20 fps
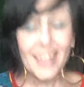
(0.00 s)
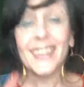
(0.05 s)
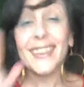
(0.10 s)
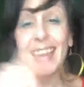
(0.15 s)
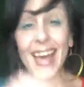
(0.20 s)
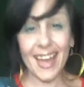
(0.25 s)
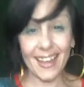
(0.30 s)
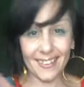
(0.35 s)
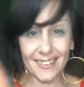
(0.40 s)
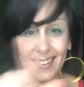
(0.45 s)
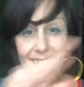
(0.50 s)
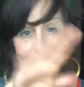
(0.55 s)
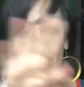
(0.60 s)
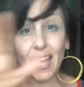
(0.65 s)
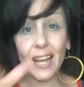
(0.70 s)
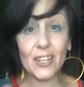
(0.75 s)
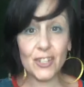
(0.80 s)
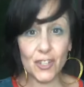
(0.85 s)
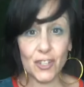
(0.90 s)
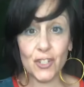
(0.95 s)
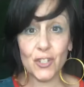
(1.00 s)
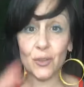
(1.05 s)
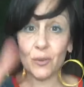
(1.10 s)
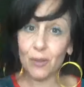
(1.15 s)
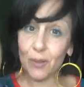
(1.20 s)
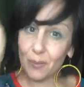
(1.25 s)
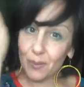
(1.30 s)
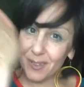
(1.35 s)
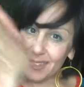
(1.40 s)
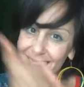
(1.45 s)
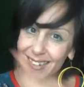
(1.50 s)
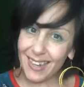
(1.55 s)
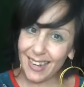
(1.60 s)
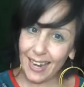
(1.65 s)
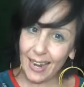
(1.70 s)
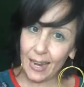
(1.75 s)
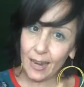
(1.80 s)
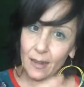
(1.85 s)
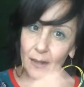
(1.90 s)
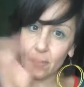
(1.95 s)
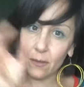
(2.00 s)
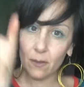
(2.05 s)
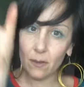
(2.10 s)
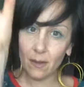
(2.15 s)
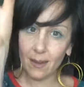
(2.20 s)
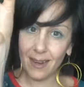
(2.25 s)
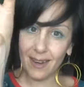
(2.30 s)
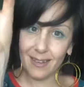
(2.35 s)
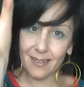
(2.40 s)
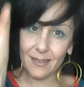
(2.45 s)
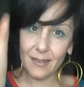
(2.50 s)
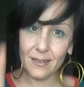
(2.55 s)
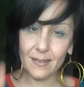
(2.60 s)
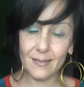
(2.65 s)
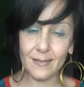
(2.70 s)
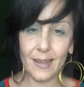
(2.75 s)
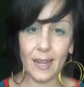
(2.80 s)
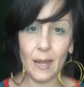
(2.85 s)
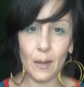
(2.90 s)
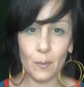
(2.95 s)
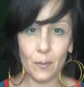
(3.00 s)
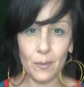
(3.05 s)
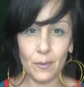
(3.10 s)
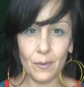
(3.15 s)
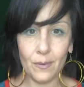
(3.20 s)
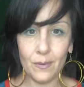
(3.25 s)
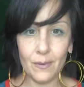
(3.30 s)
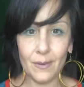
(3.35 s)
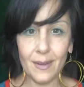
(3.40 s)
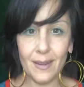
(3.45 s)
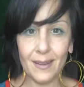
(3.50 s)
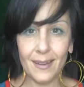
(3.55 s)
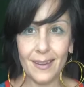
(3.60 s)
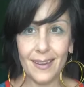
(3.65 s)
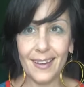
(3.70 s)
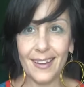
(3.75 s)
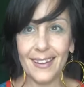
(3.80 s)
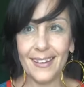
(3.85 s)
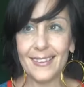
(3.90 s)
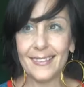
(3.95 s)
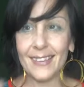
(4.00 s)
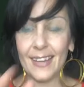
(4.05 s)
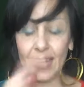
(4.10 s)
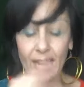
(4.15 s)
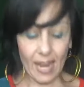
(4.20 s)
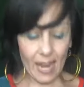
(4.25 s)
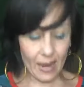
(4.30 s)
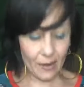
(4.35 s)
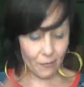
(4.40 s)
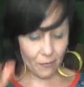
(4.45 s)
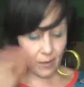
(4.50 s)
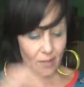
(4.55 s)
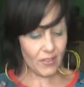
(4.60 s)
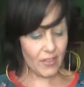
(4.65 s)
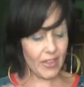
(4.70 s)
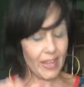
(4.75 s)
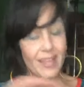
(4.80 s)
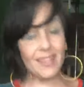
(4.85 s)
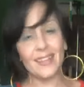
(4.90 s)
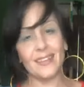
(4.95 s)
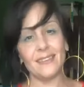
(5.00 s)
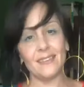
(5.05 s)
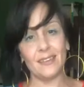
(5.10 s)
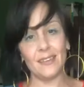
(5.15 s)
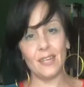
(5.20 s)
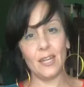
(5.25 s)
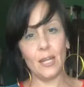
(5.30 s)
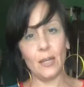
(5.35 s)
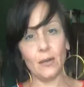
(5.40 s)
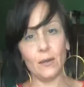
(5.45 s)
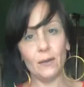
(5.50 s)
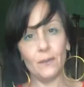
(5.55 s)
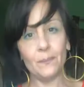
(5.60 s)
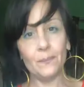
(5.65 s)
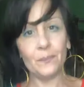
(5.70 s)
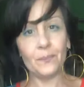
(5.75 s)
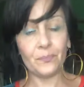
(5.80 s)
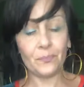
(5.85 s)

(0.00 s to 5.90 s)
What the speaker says: that thing I just showed you with the diagonal and the stable is like everything that's in here,